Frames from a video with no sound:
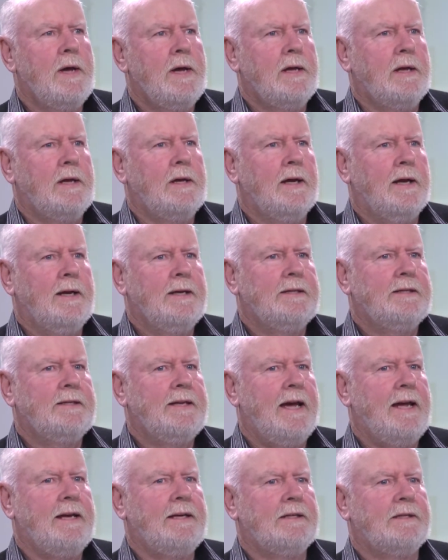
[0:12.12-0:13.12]
United
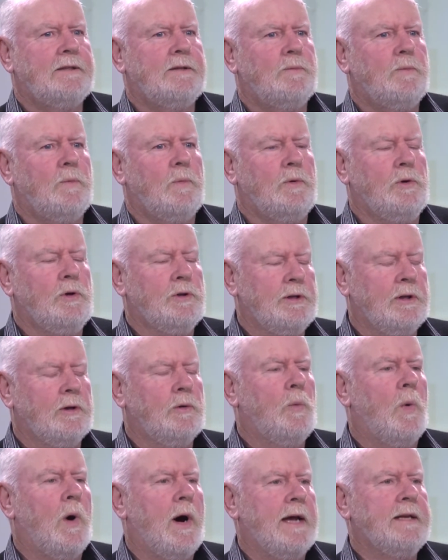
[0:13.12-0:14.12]
States, New
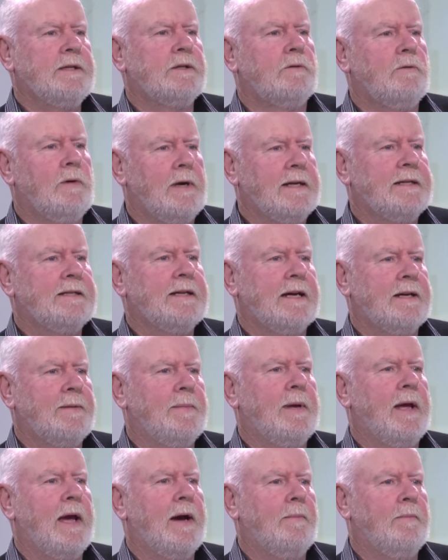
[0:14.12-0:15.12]
Zealand wines are really starting to
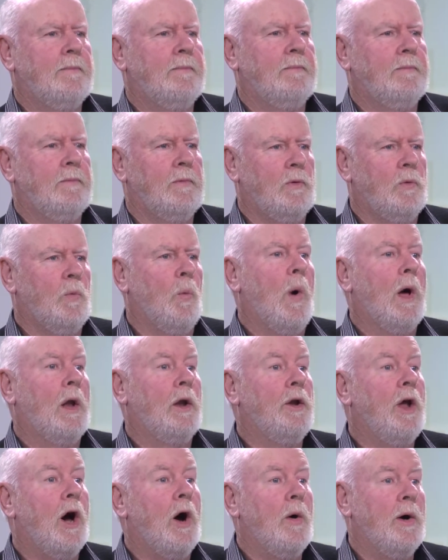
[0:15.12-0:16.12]
become well
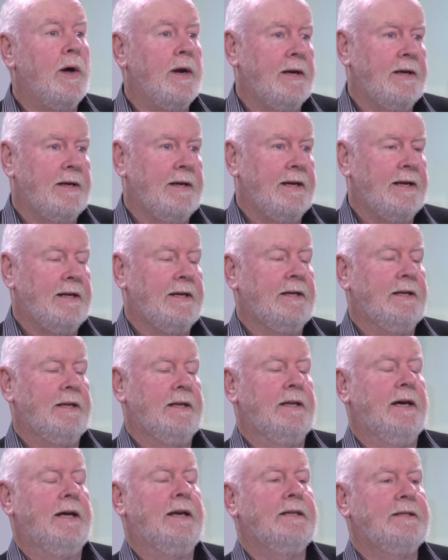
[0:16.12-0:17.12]
known in the
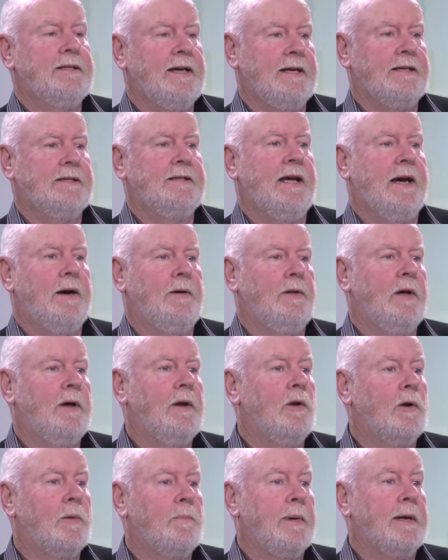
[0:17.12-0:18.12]
United States now, and they're
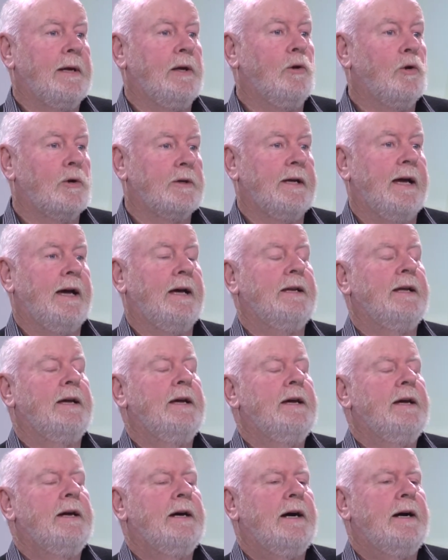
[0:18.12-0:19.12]
being looked at.
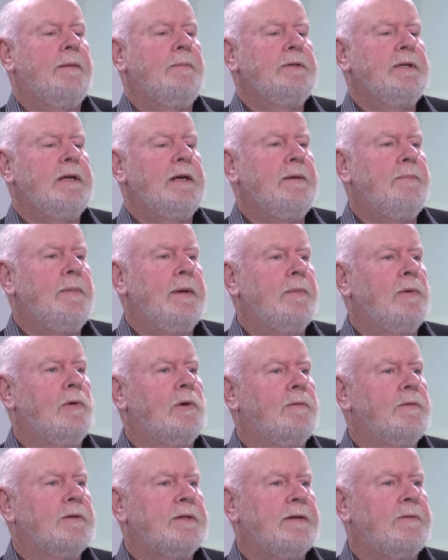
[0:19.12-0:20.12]
Particularly people
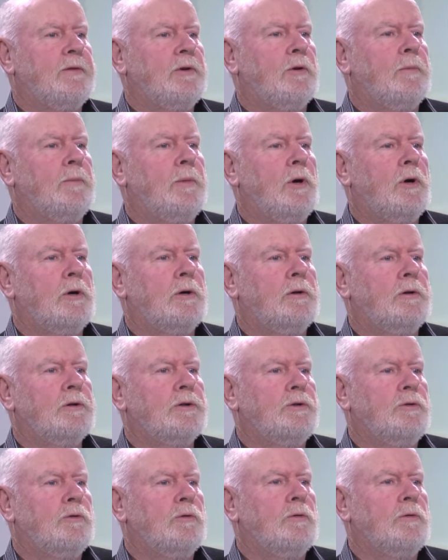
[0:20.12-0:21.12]
looking for Sauvignon Blanc. The
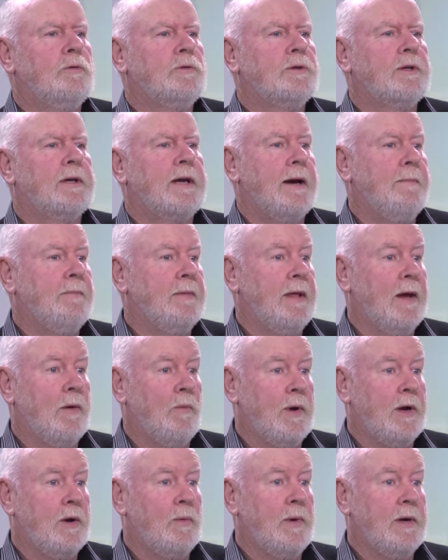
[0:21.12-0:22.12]
stores, the company that
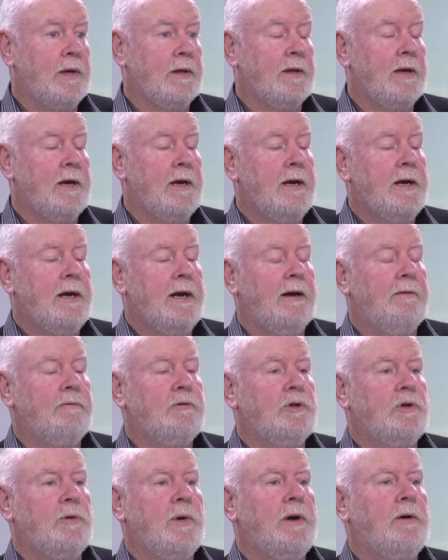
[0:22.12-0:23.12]
we're with, have
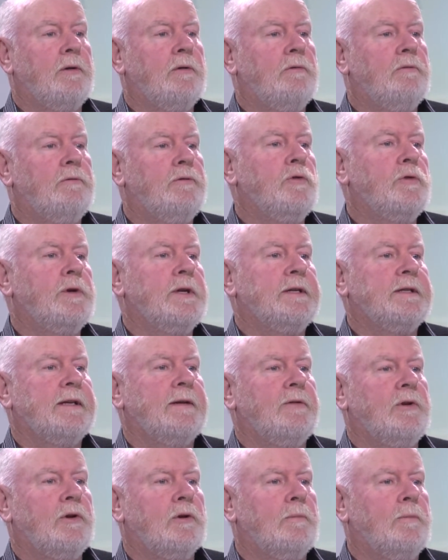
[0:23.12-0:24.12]
240
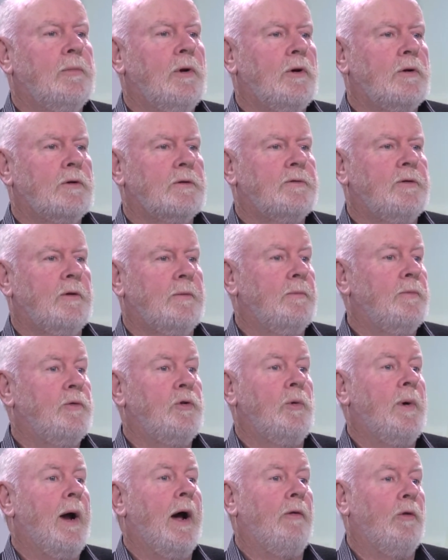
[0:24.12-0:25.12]
Sauvignon Blancs from
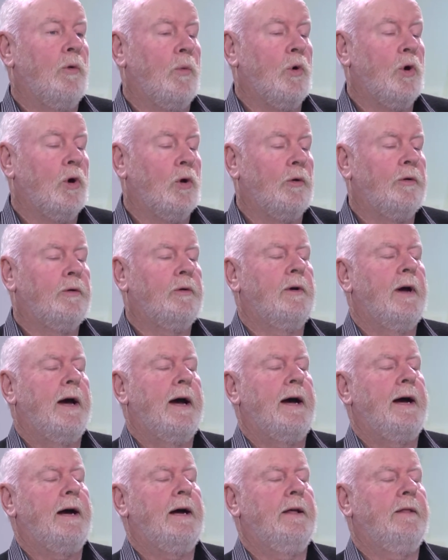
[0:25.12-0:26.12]
throughout the world.
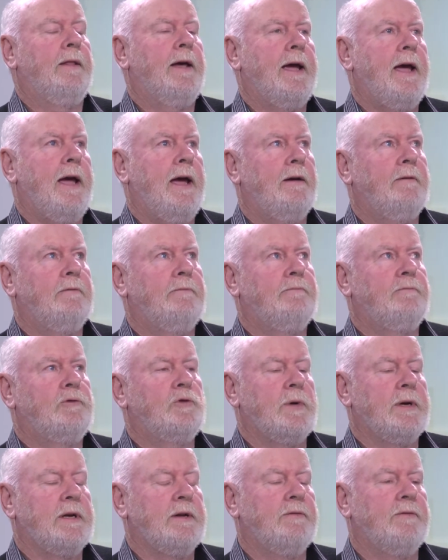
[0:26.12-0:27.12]
They have
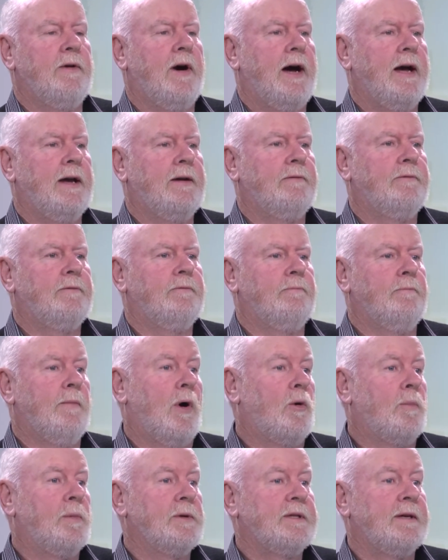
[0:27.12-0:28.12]
25
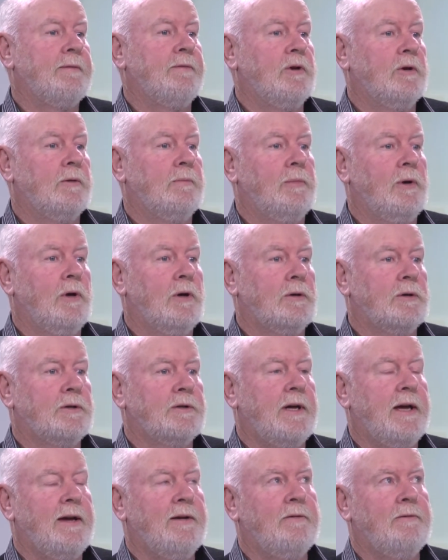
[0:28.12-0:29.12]
Marlborough Sauvignon Blancs.
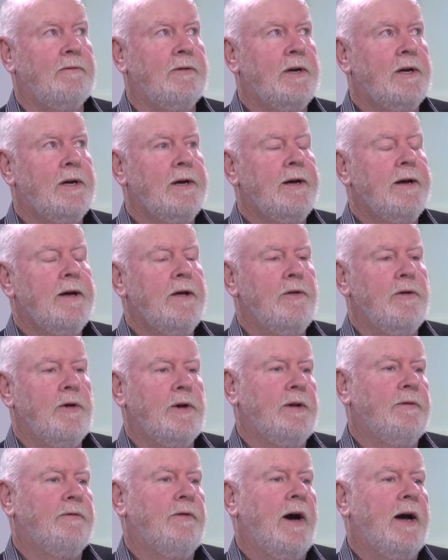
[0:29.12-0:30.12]
They have
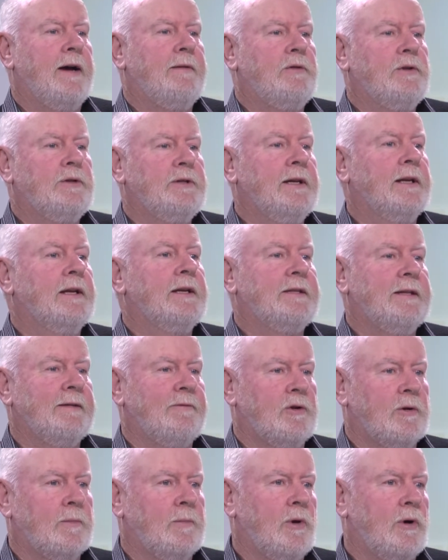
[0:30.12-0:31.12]
35 New Zealand
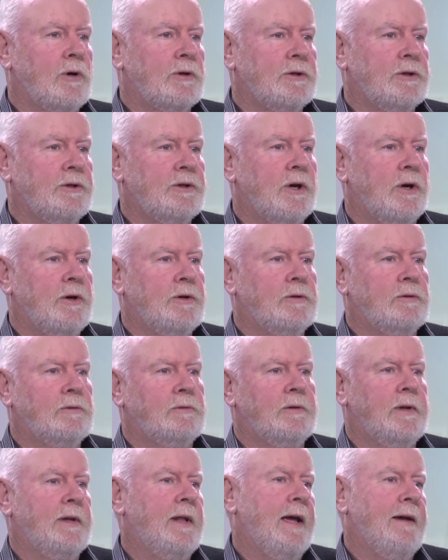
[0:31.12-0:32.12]
Sauvignon Blancs in total,
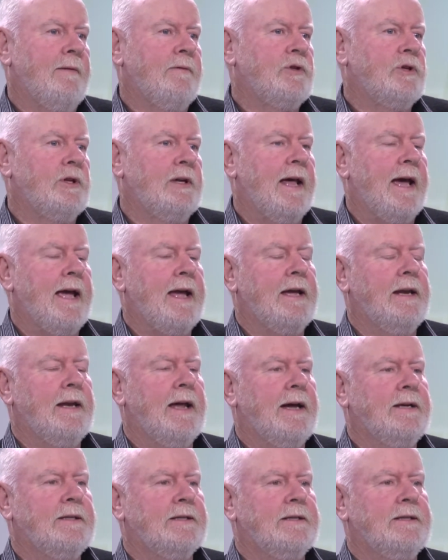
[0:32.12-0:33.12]
and then they have a Chilean,
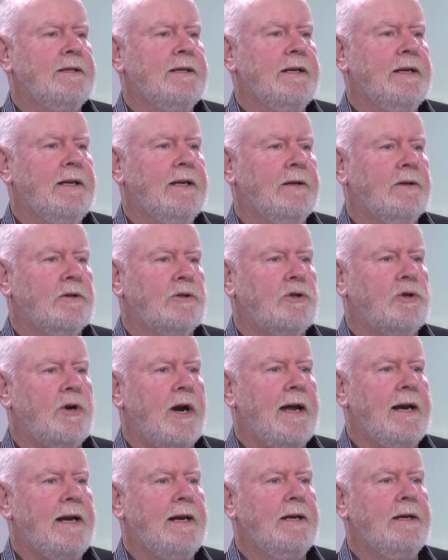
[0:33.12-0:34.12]
Argentinian,
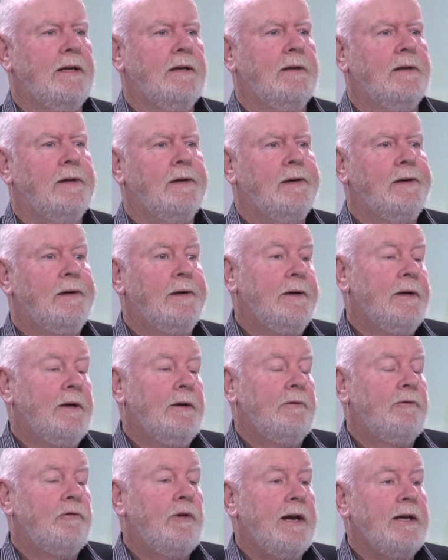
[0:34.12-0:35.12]
Australian,
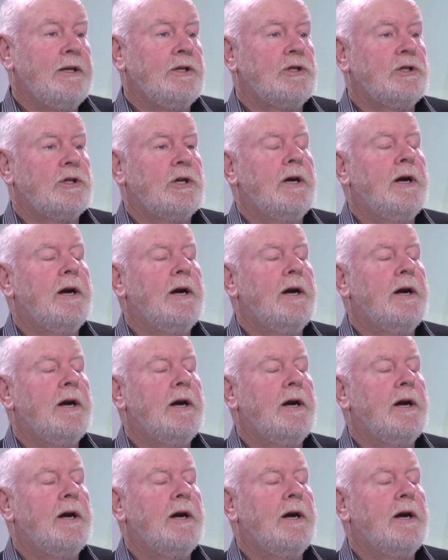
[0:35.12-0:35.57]
French,